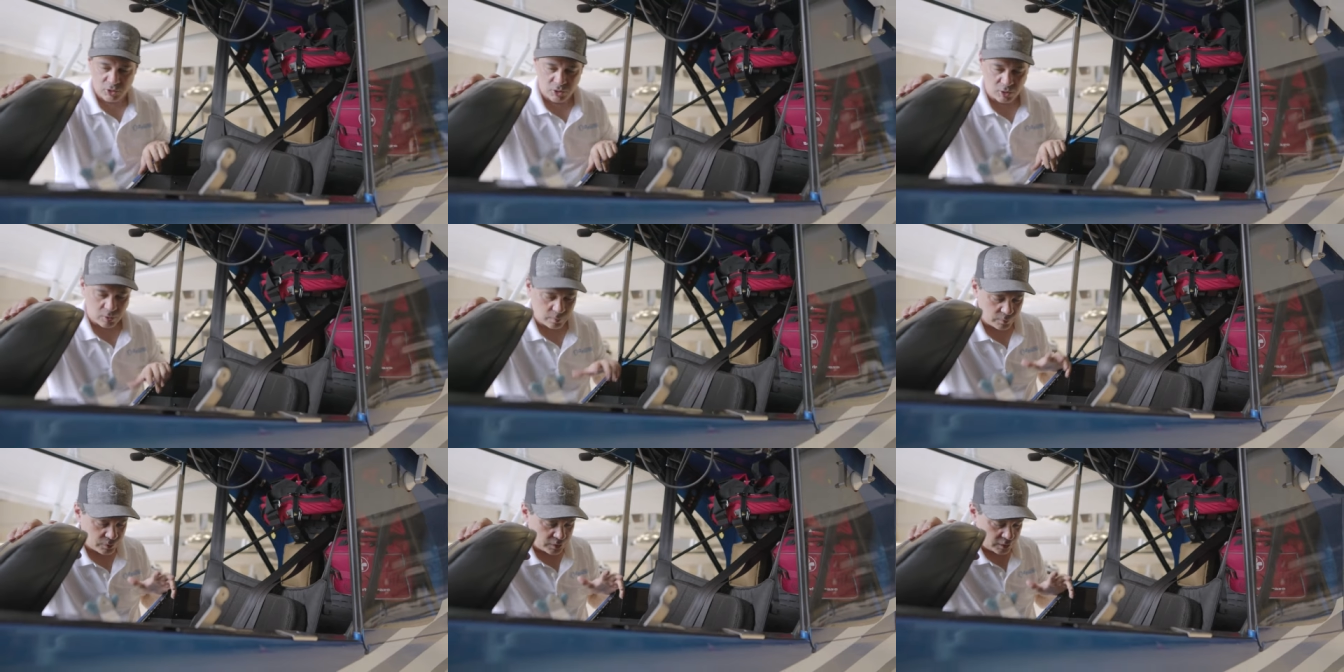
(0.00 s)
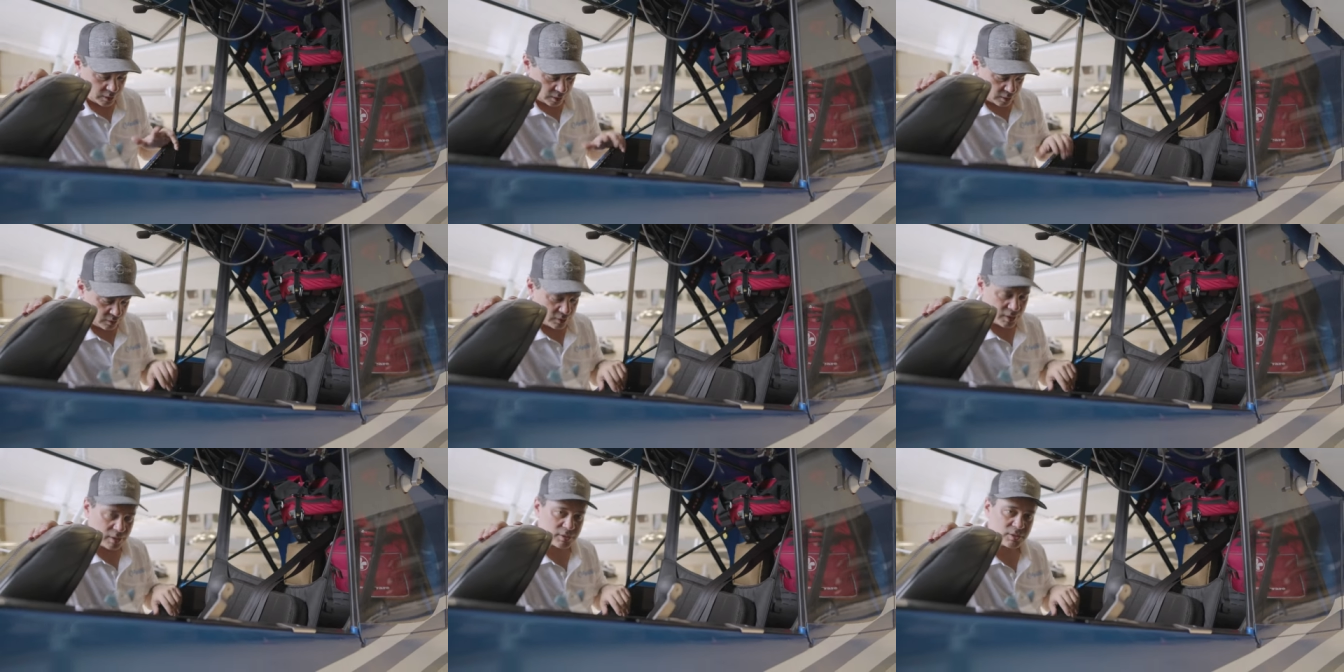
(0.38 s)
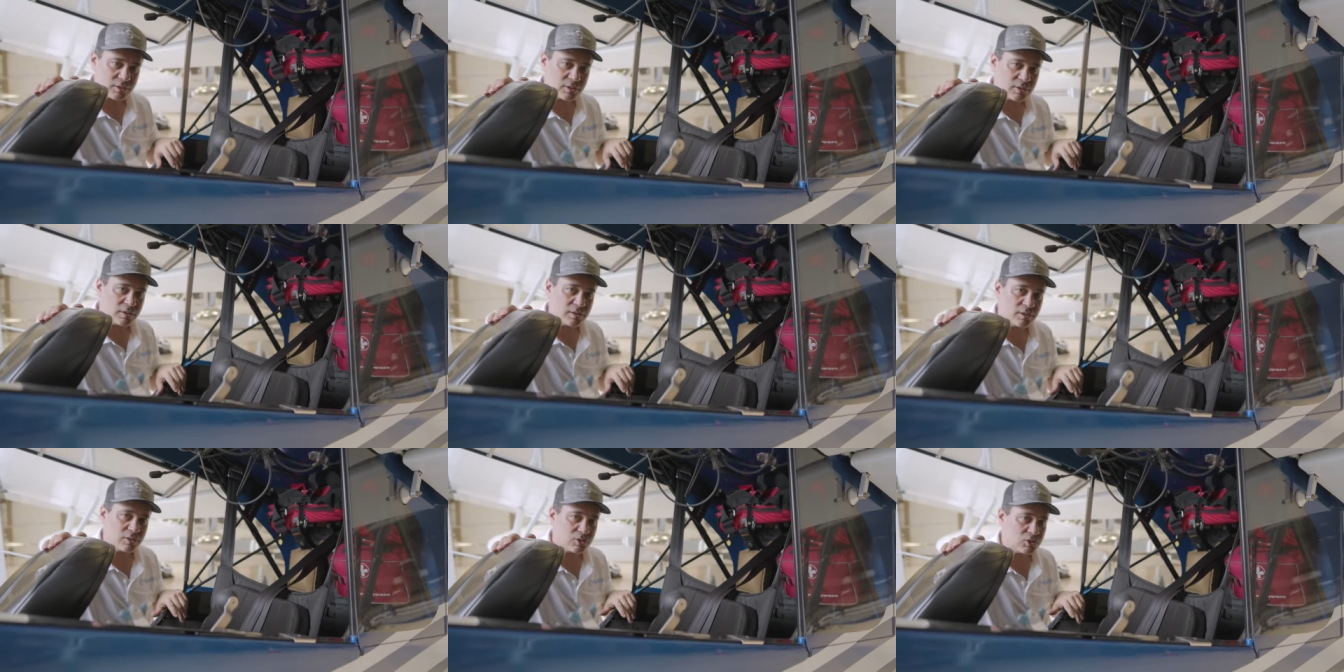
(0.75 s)
So
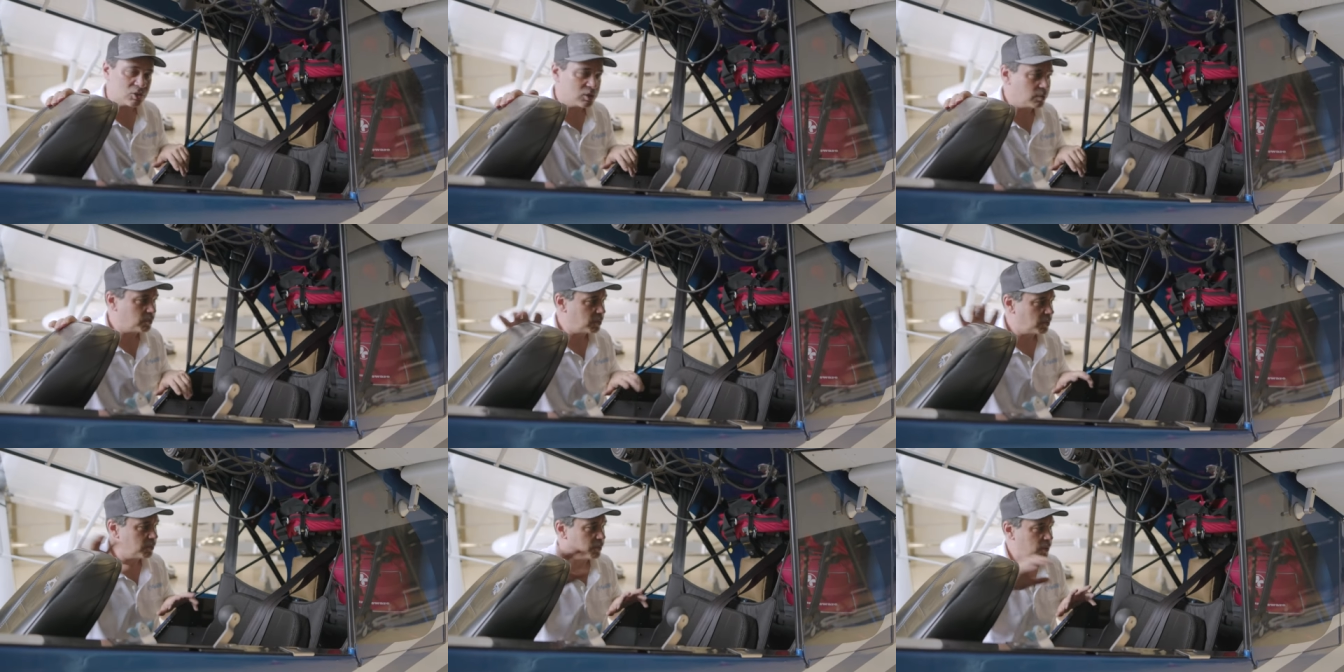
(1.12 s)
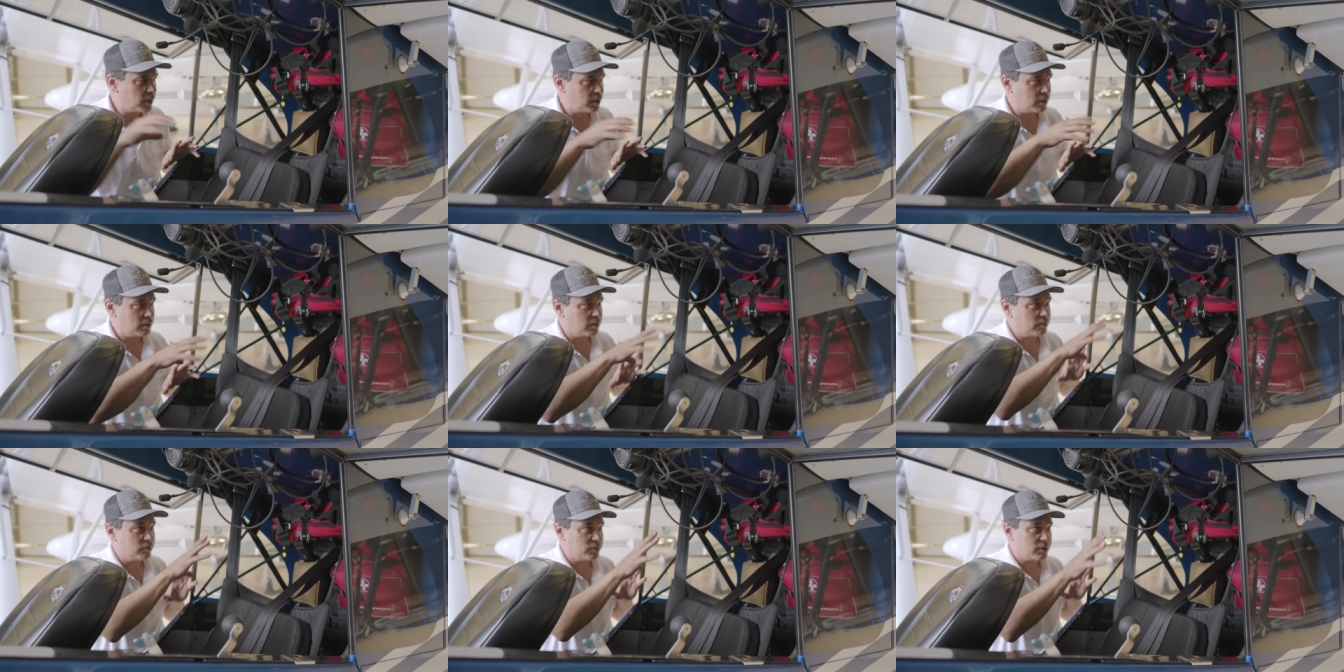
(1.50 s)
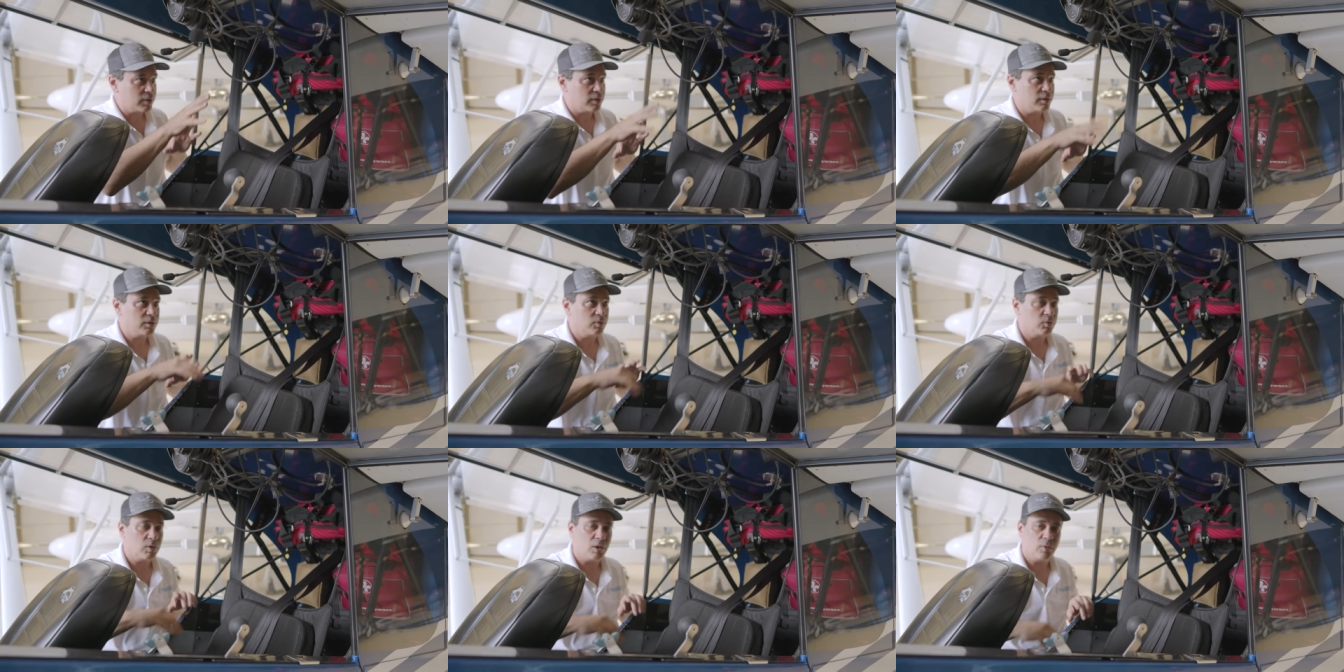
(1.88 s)
that's a simple part of
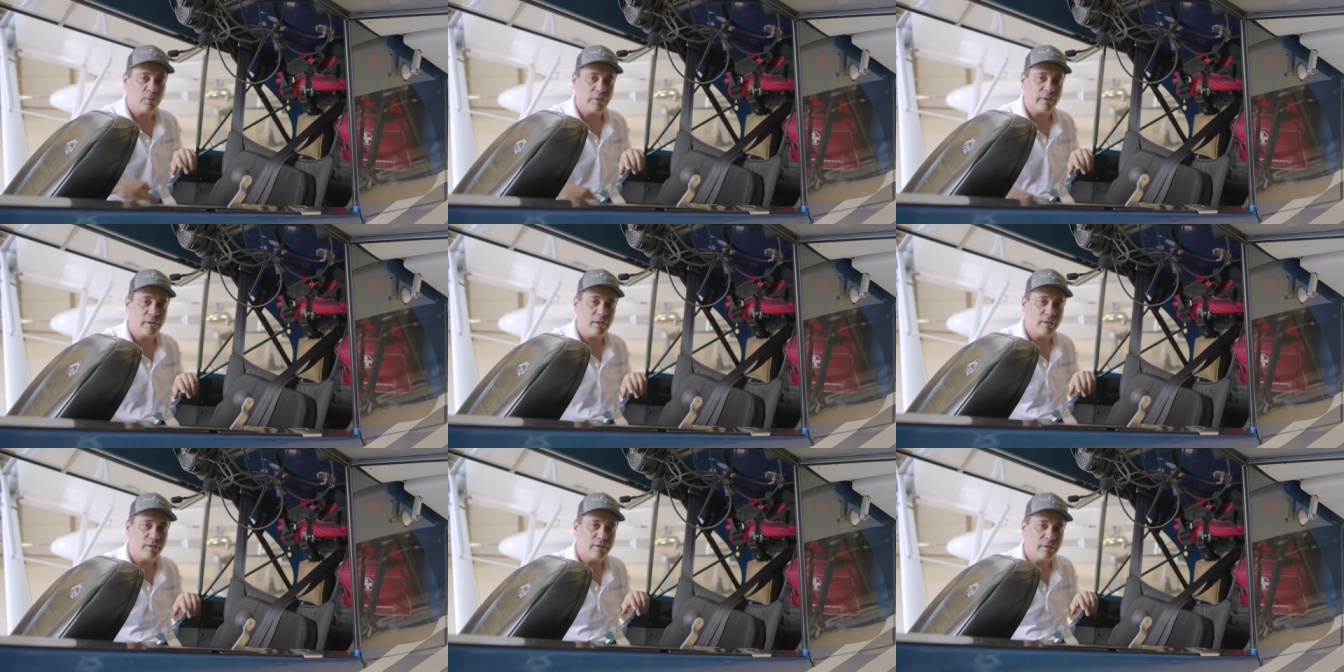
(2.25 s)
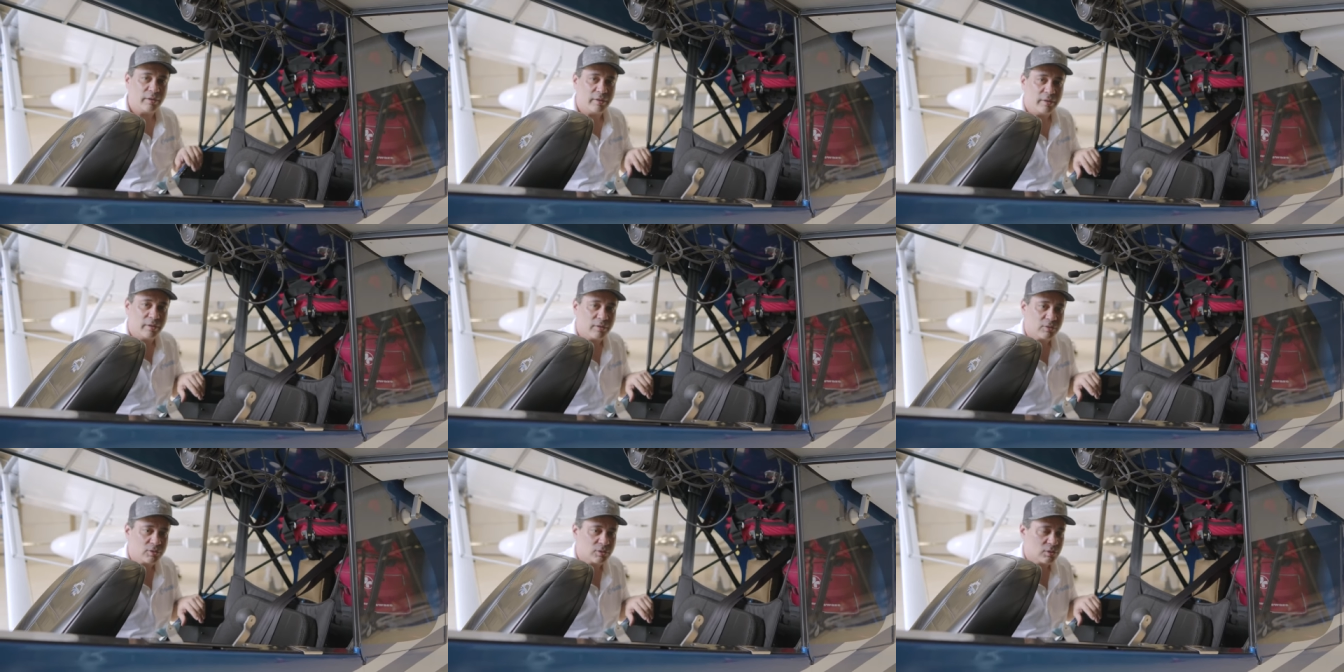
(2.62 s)
kind of what we got in here.